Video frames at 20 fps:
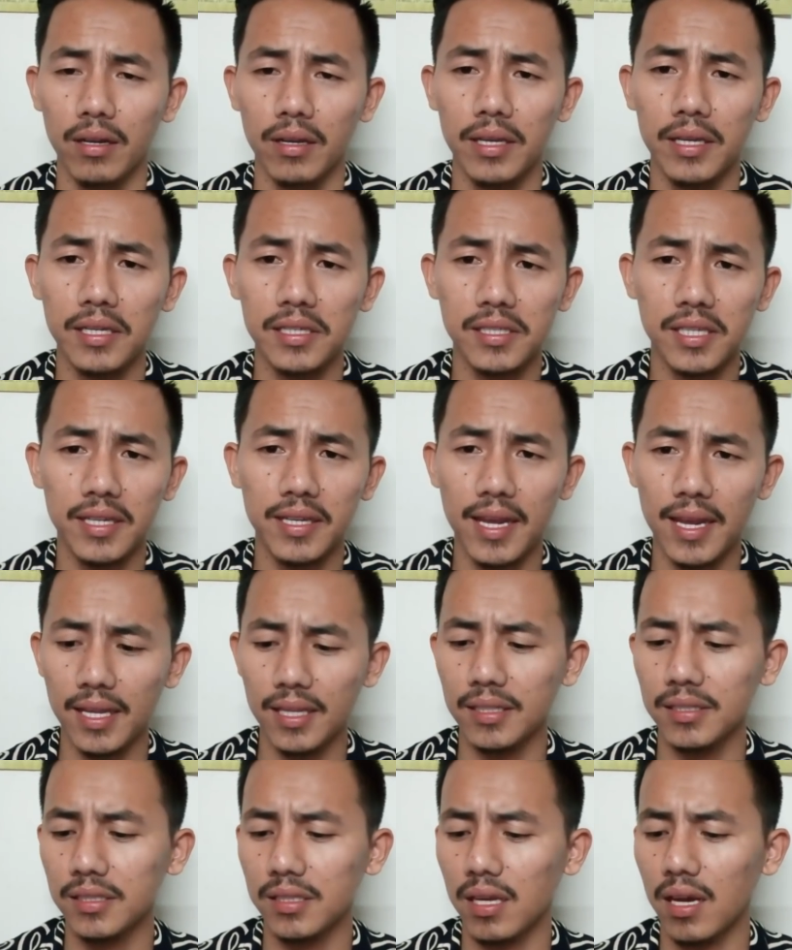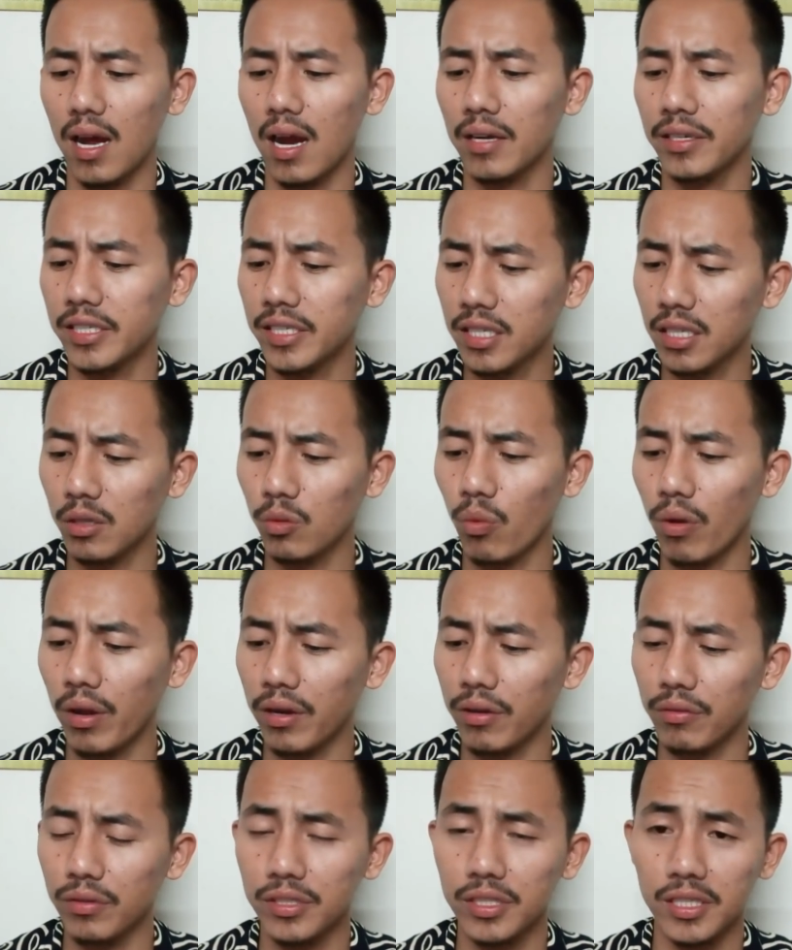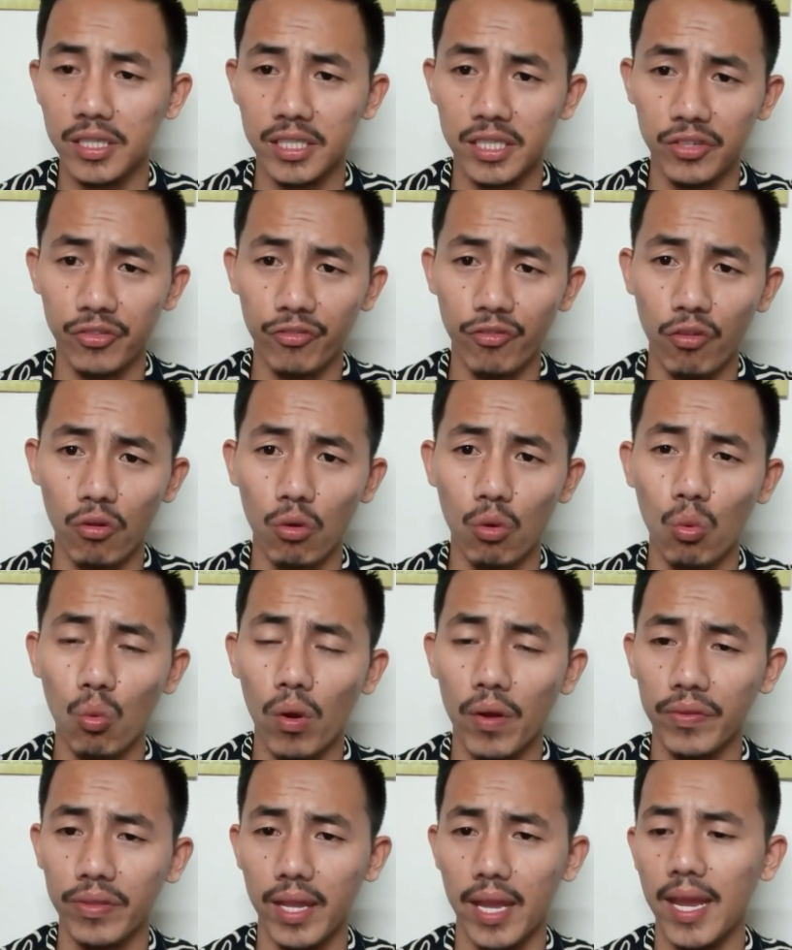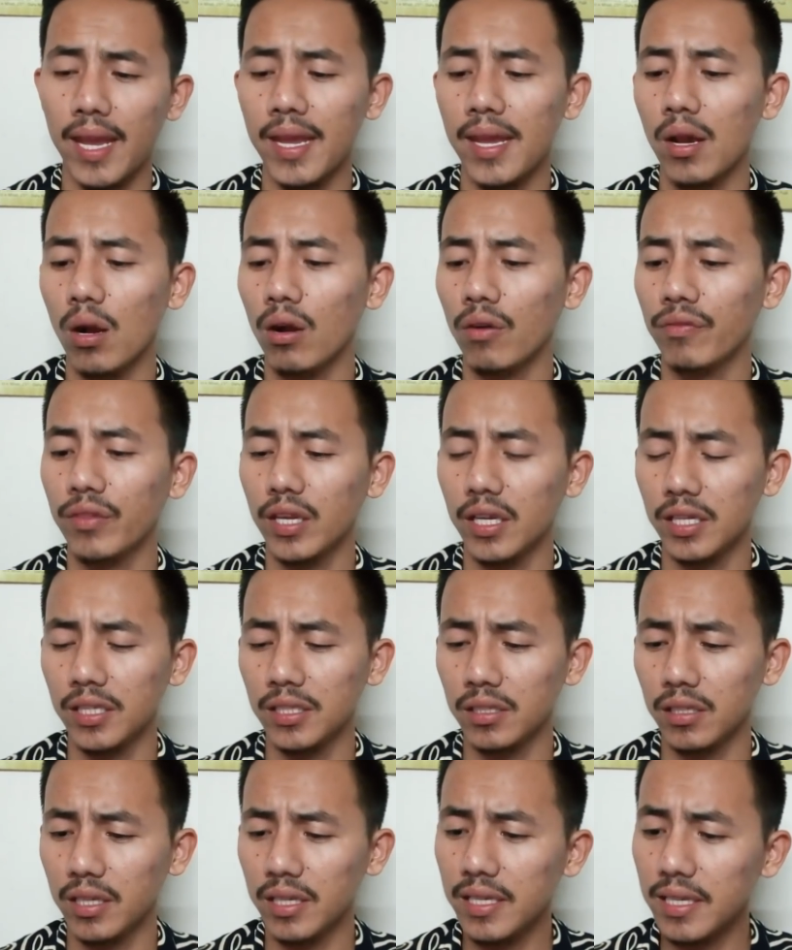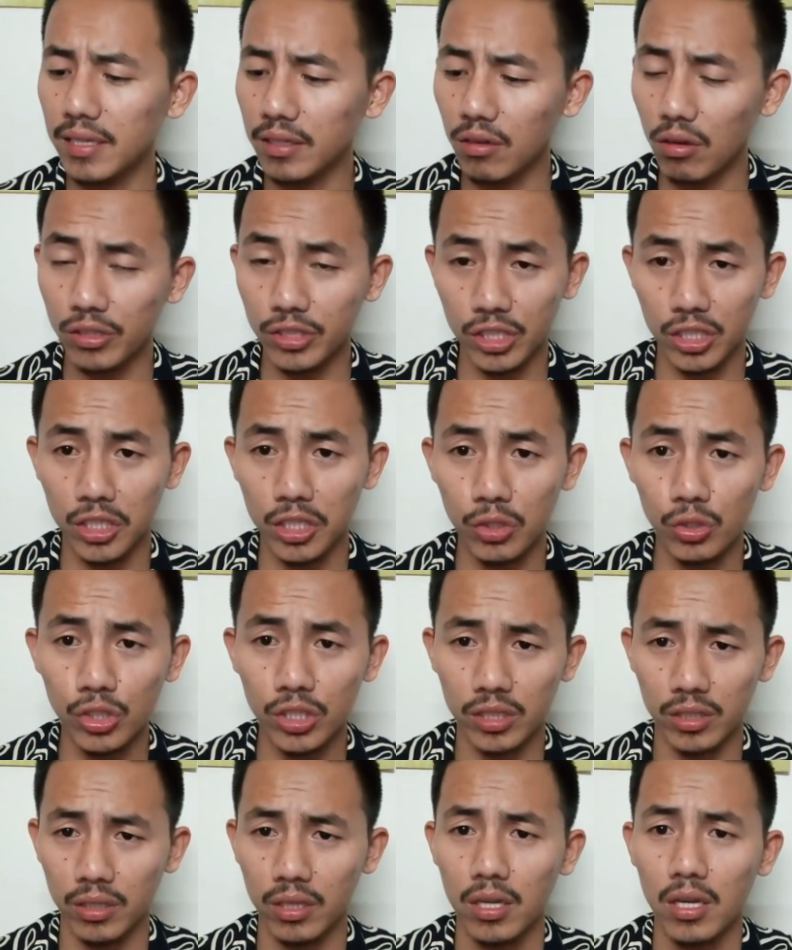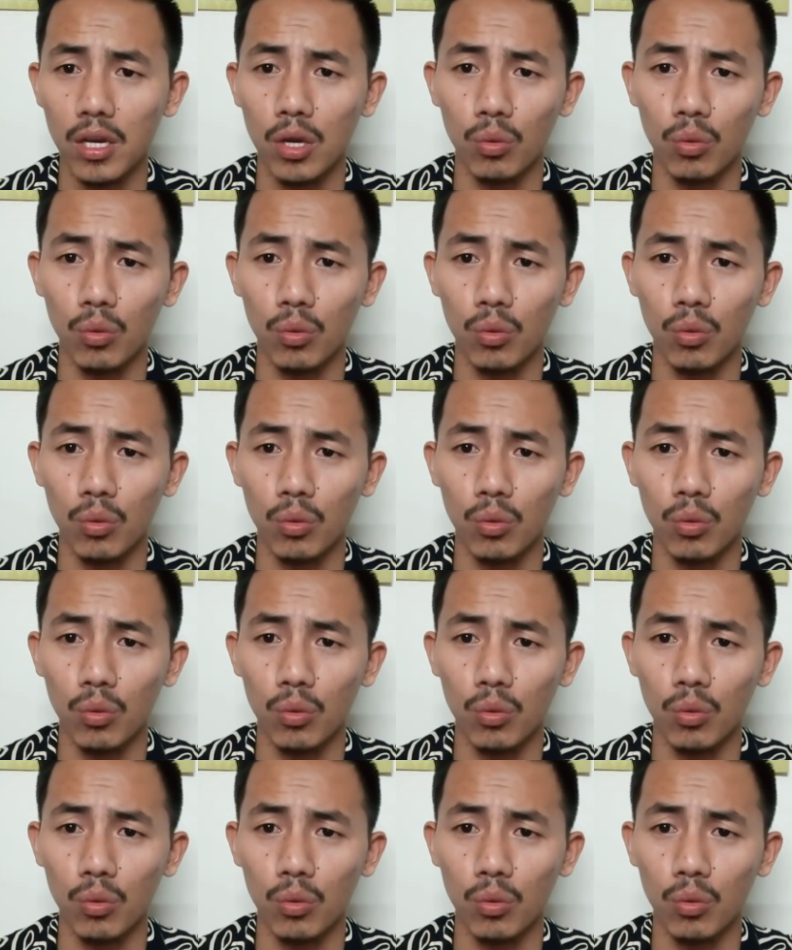It is against Article 164(1)(a) of the Indian Constitution,